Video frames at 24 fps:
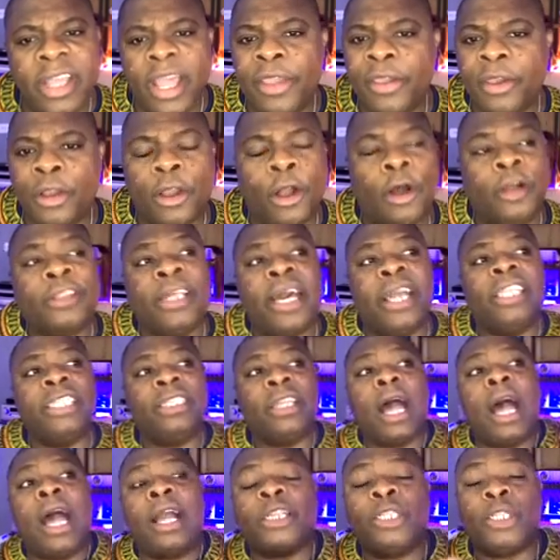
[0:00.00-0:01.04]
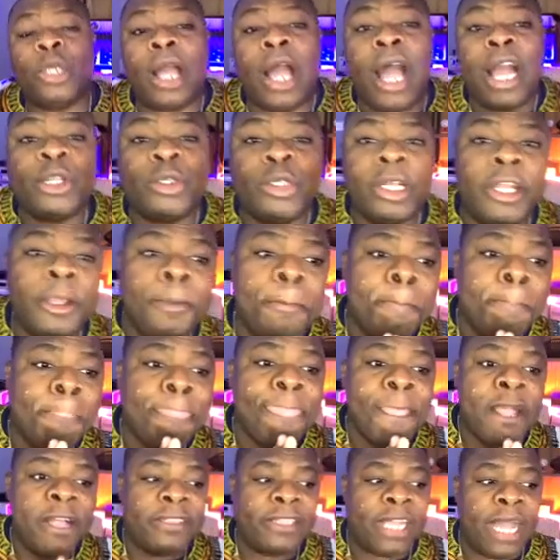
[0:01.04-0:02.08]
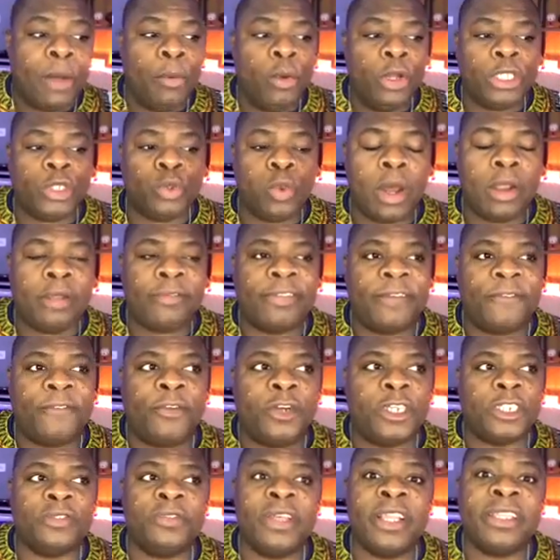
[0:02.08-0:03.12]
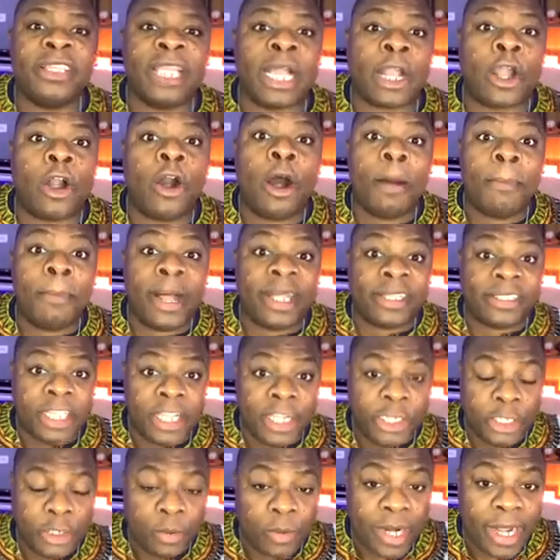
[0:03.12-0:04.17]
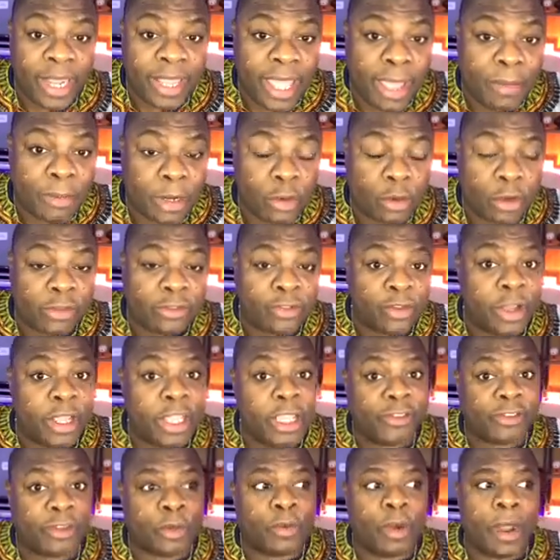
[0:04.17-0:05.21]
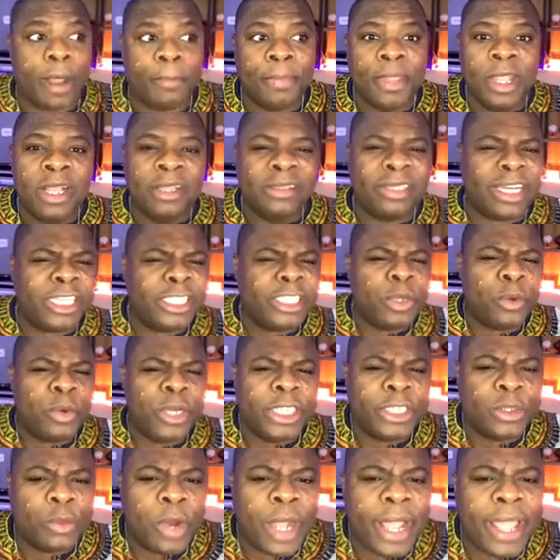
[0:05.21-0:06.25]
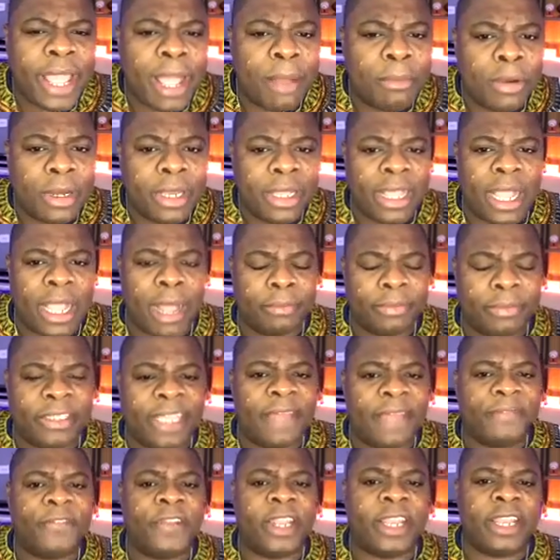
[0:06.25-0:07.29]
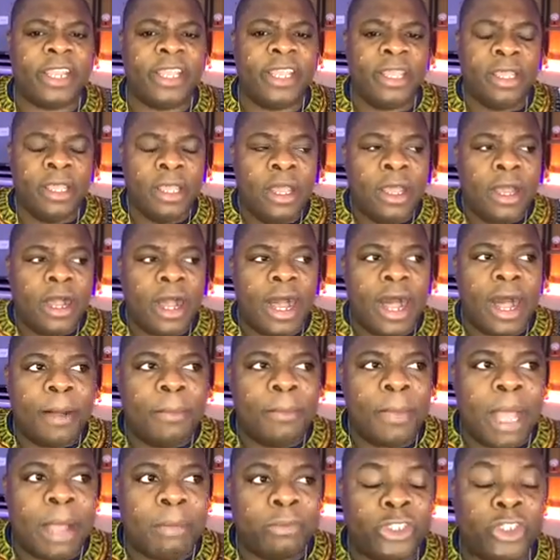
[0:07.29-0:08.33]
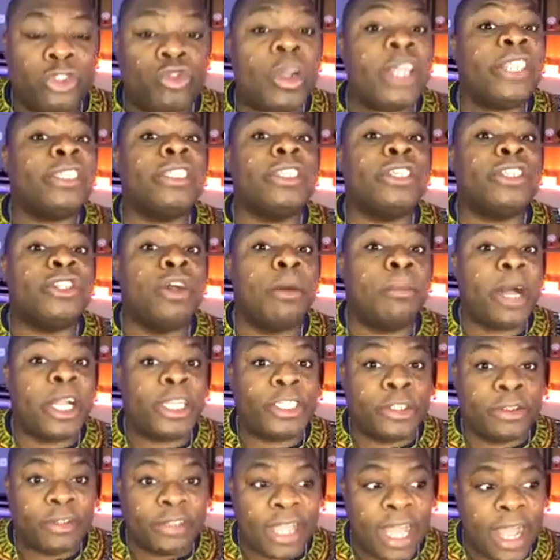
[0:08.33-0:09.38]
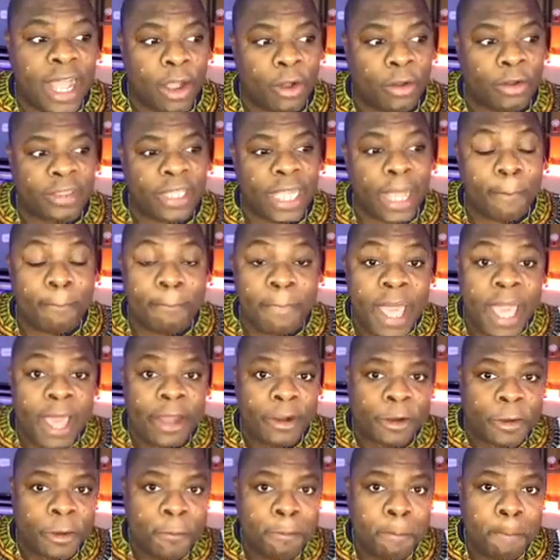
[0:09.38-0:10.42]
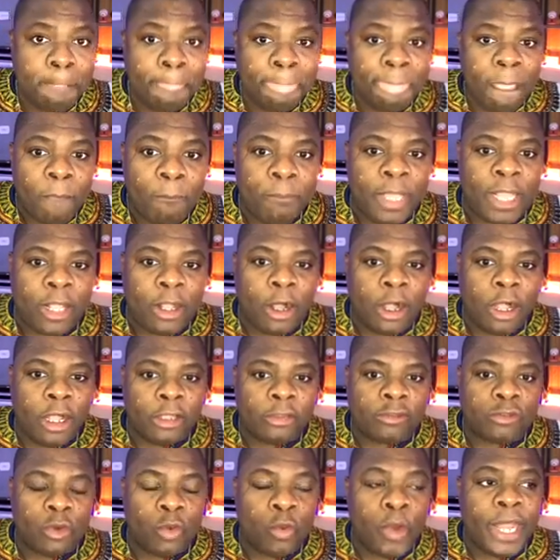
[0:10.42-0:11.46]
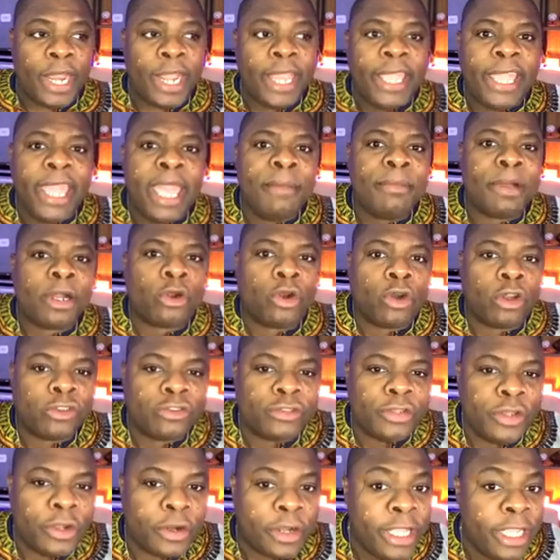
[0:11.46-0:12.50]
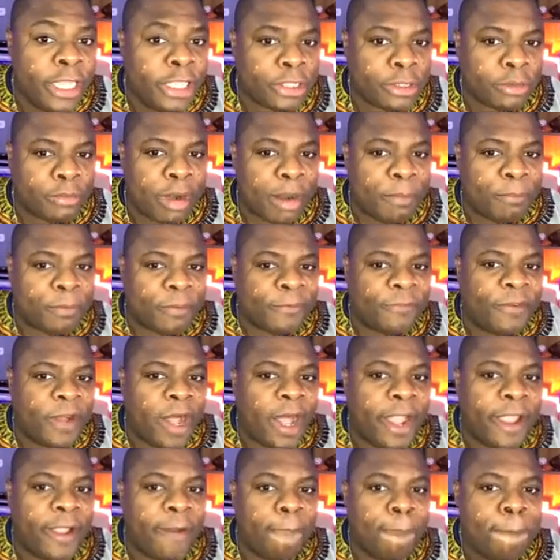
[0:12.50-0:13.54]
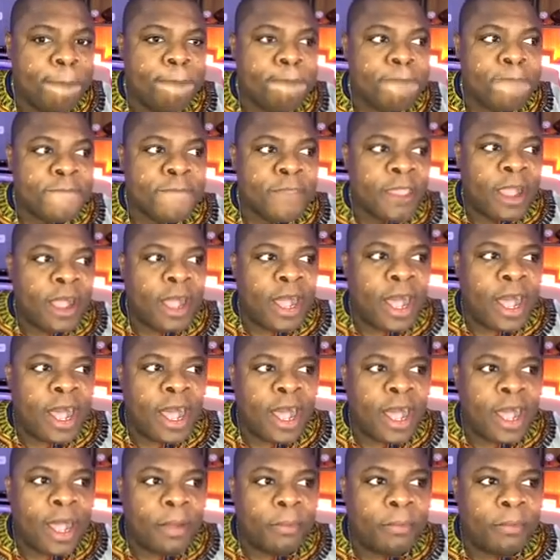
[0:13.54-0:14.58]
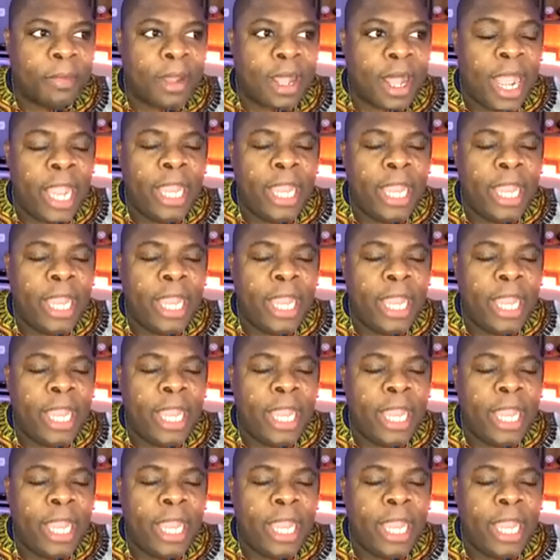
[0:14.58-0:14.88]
go. That is actually that was one of the first things that caught my attention when I came across your Instagram. That is the reason why I'm definitely I'm stressing so much on that matter, because when I came across to your Instagram profile, I